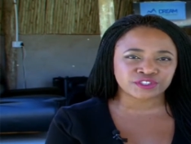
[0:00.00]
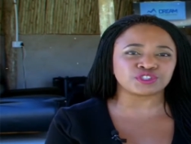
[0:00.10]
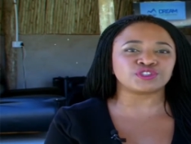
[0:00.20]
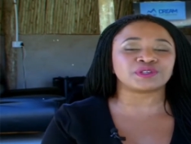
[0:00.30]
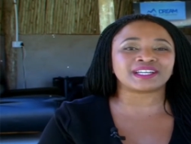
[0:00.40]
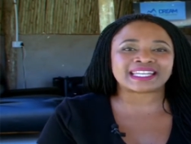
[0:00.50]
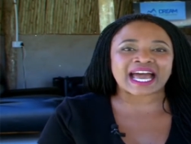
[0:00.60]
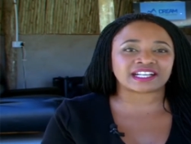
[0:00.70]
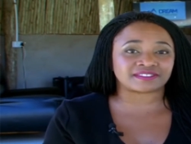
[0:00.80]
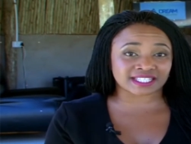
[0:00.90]
due to a
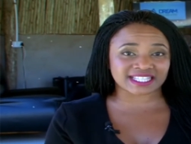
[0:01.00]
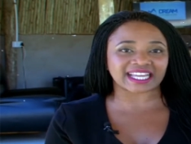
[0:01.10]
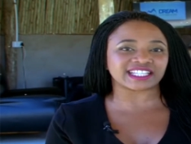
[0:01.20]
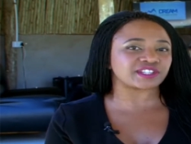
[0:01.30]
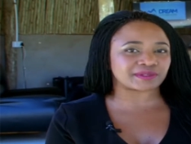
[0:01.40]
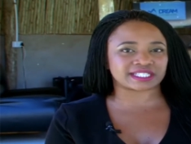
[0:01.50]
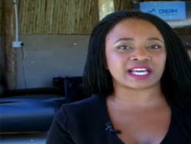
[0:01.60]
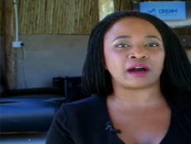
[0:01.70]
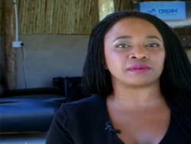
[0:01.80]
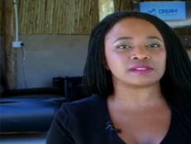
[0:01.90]
lack of sanitary
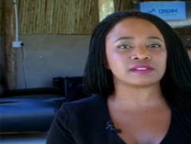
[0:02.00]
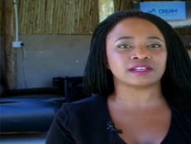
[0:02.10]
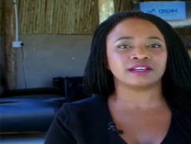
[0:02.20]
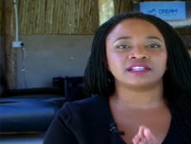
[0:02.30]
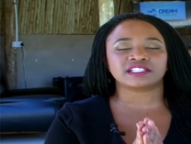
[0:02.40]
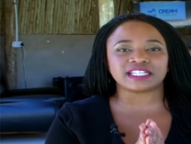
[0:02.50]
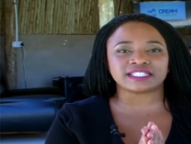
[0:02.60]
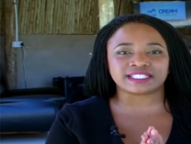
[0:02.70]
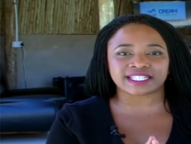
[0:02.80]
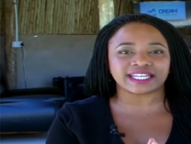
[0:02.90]
towels, she
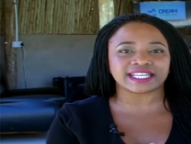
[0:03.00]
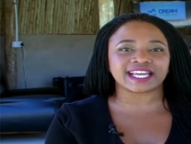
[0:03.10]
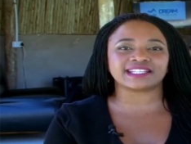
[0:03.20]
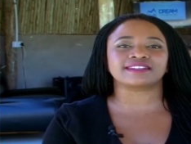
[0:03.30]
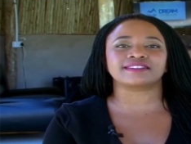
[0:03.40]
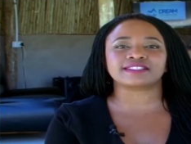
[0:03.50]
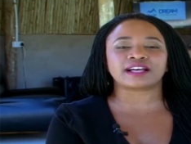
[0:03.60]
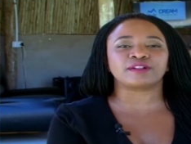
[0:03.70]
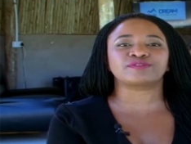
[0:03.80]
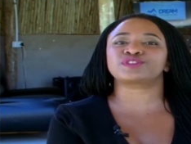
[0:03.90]
dedicated
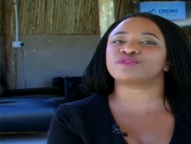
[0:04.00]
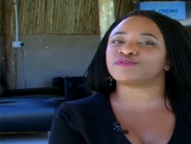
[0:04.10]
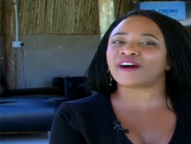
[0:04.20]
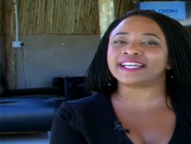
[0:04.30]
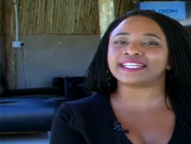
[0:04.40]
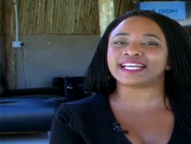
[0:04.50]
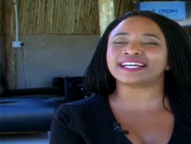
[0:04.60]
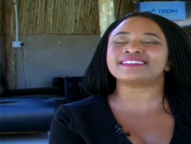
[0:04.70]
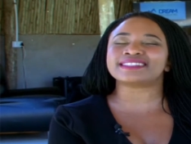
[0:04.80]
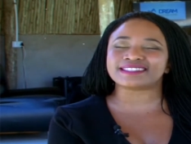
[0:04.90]
herself to finding
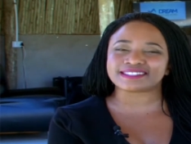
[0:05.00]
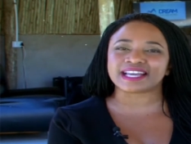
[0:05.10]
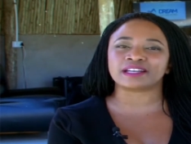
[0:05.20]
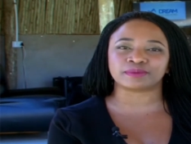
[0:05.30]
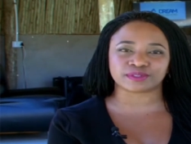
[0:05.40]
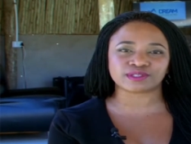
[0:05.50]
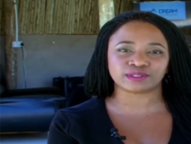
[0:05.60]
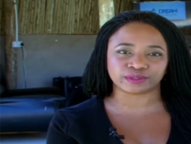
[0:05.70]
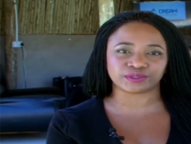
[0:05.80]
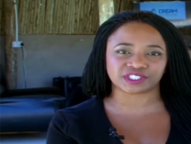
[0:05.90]
a sustainable
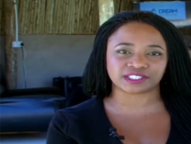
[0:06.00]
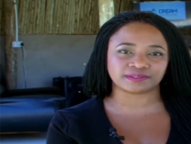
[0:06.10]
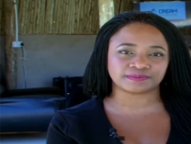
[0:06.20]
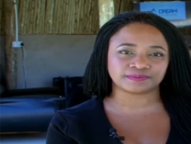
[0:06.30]
solution.